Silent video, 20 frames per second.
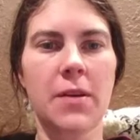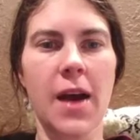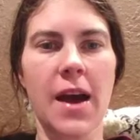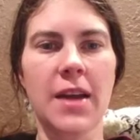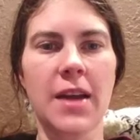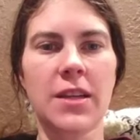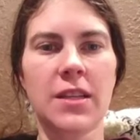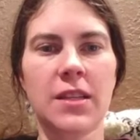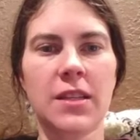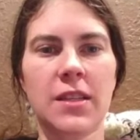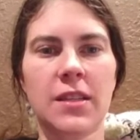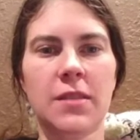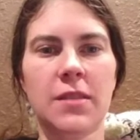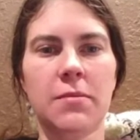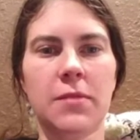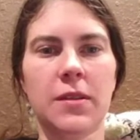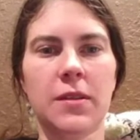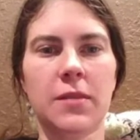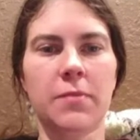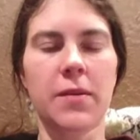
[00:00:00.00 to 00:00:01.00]
So I just
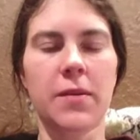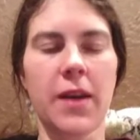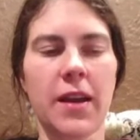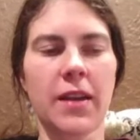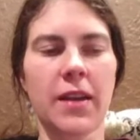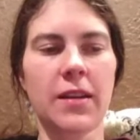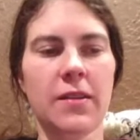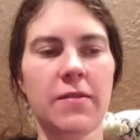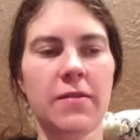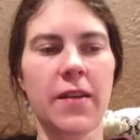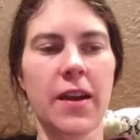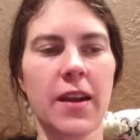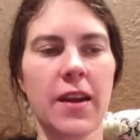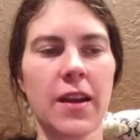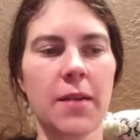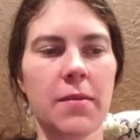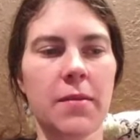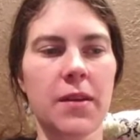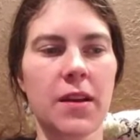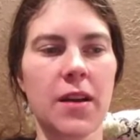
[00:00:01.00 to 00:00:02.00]
did the multiplying and
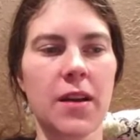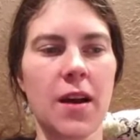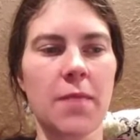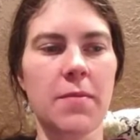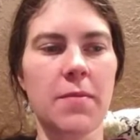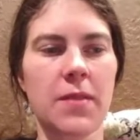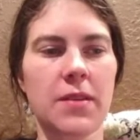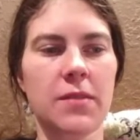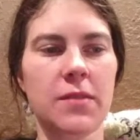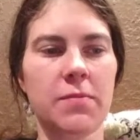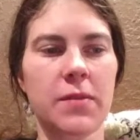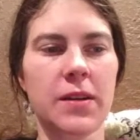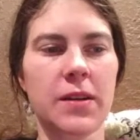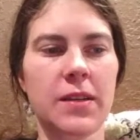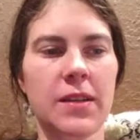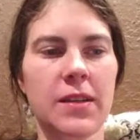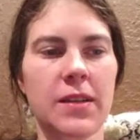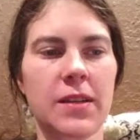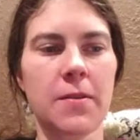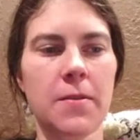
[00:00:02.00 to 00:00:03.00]
dividing. I'm going to copy this
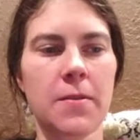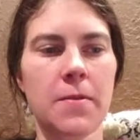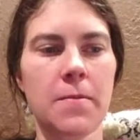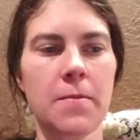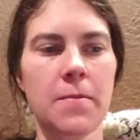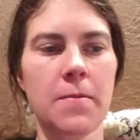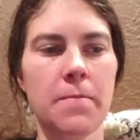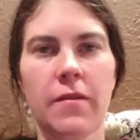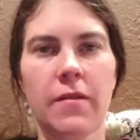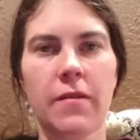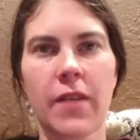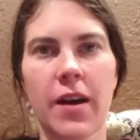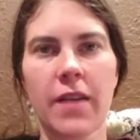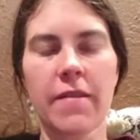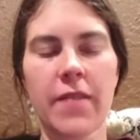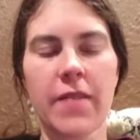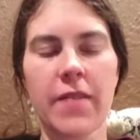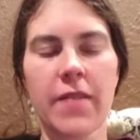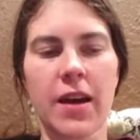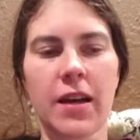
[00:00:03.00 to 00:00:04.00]
part down.
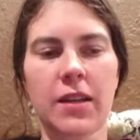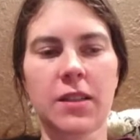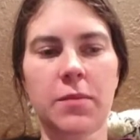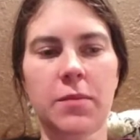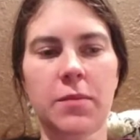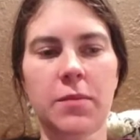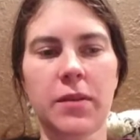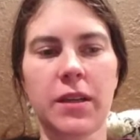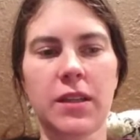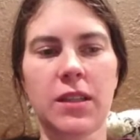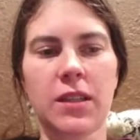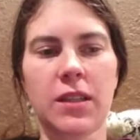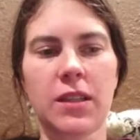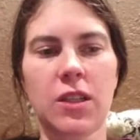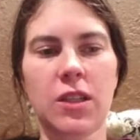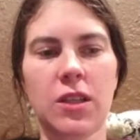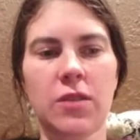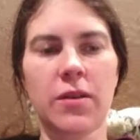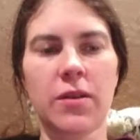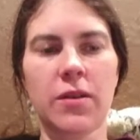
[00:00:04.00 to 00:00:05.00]
5x
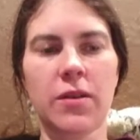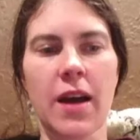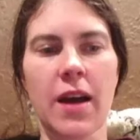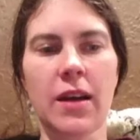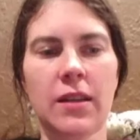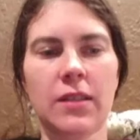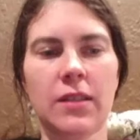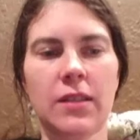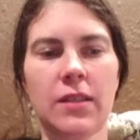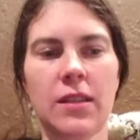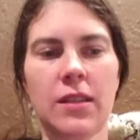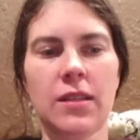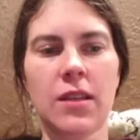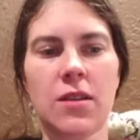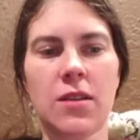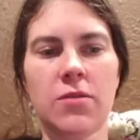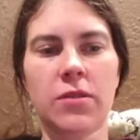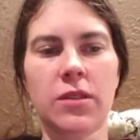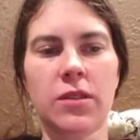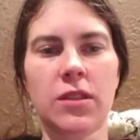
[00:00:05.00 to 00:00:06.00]
plus 2x
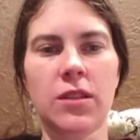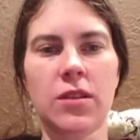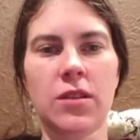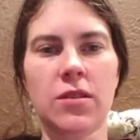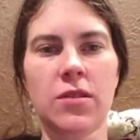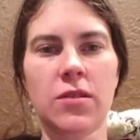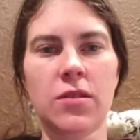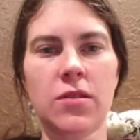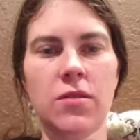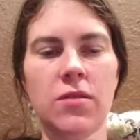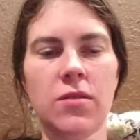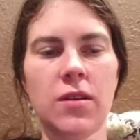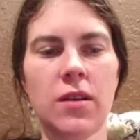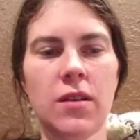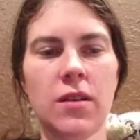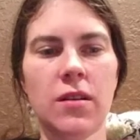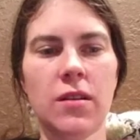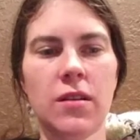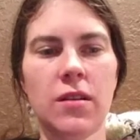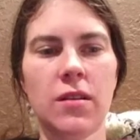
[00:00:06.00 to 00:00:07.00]
is equal to...
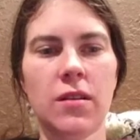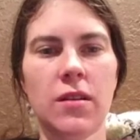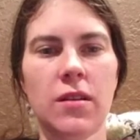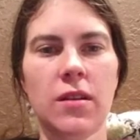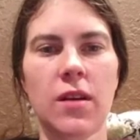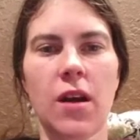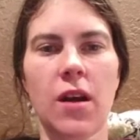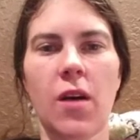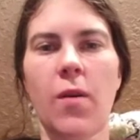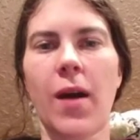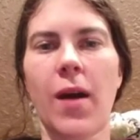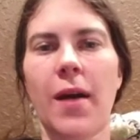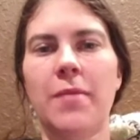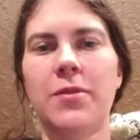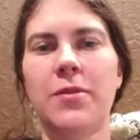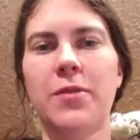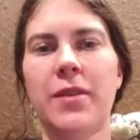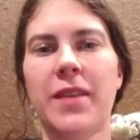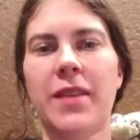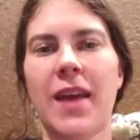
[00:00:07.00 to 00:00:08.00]
Oh,
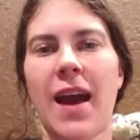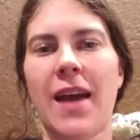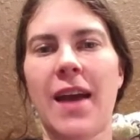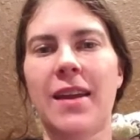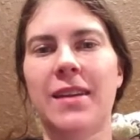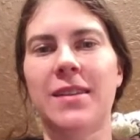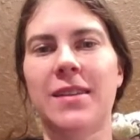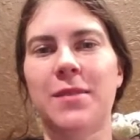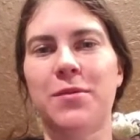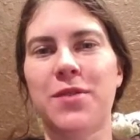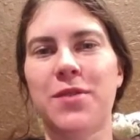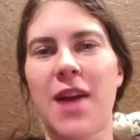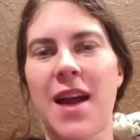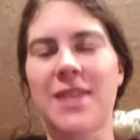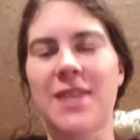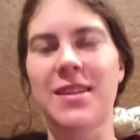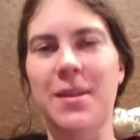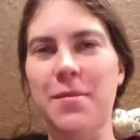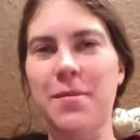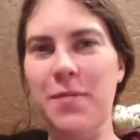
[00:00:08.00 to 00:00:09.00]
I'm doing the adding,
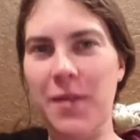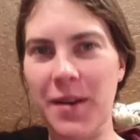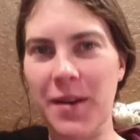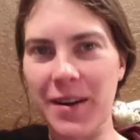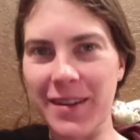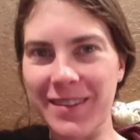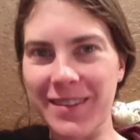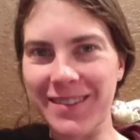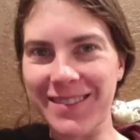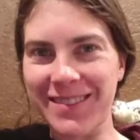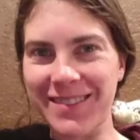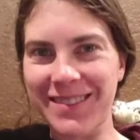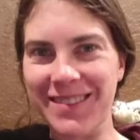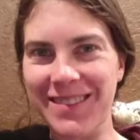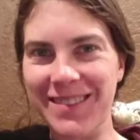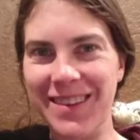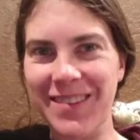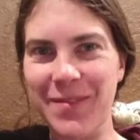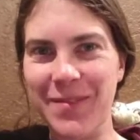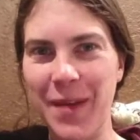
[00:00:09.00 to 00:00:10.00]
subtracting part
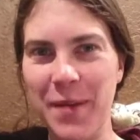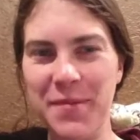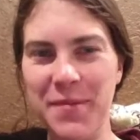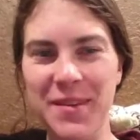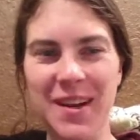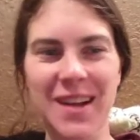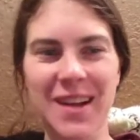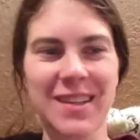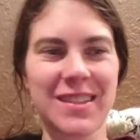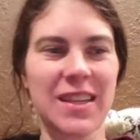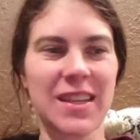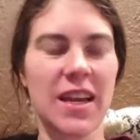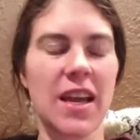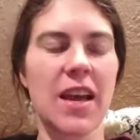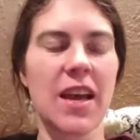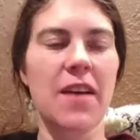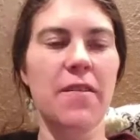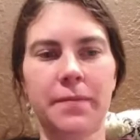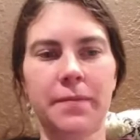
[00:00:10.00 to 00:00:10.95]
of Pemdas.